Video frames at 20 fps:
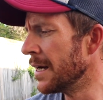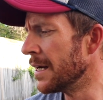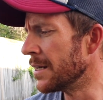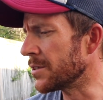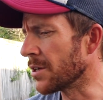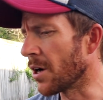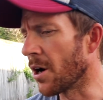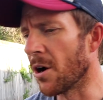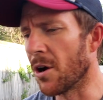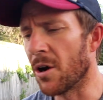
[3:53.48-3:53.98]

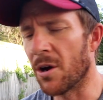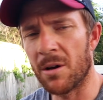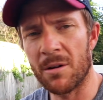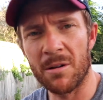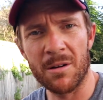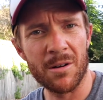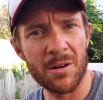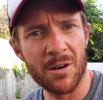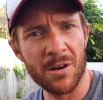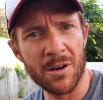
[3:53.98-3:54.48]
So
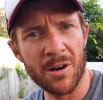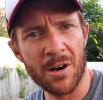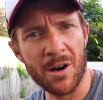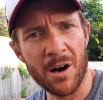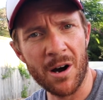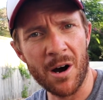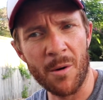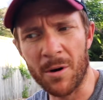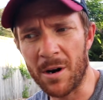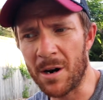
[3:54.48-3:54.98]

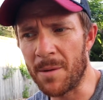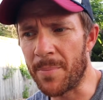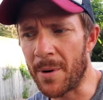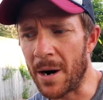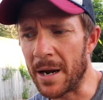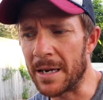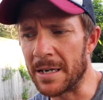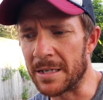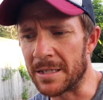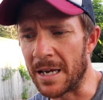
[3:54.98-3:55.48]
I wanted to
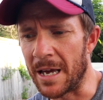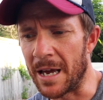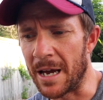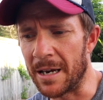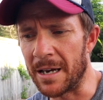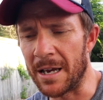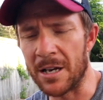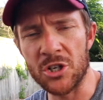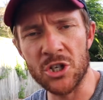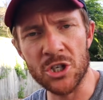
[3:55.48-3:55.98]
break it down
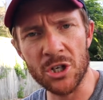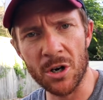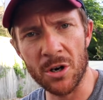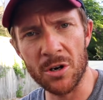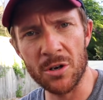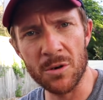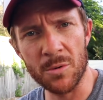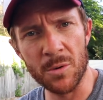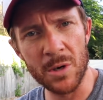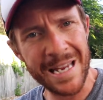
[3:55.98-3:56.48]
and show
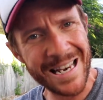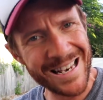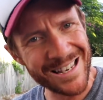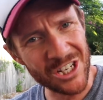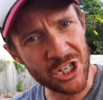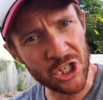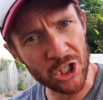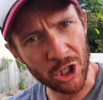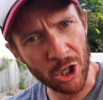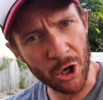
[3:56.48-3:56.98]
you in
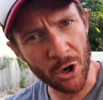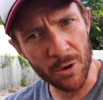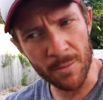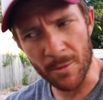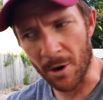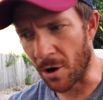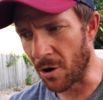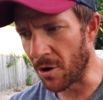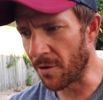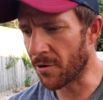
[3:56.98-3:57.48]

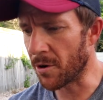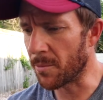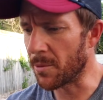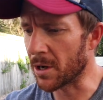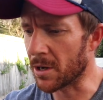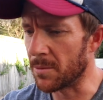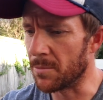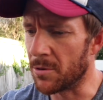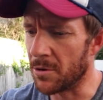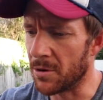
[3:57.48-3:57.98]
slow-mo, I've got my
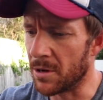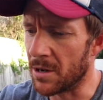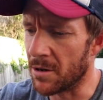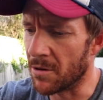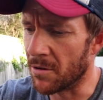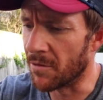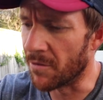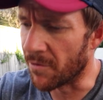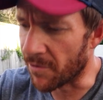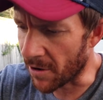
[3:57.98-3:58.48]
computer
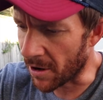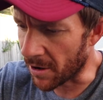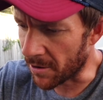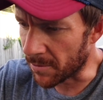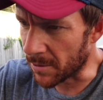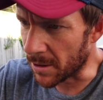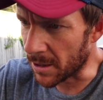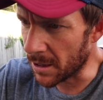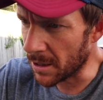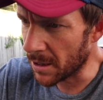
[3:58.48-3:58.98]
here in front
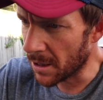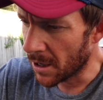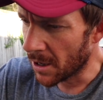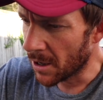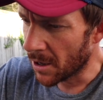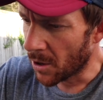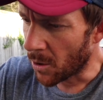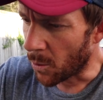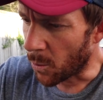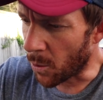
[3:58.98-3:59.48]
of me,
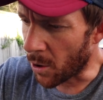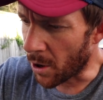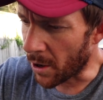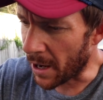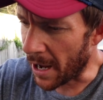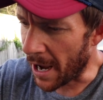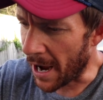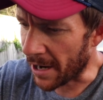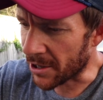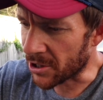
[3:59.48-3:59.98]
what
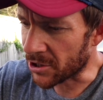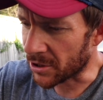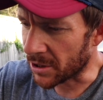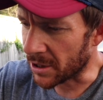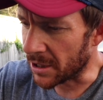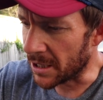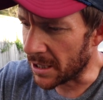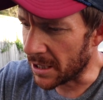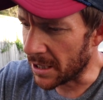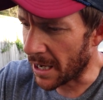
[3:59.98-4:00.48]
actually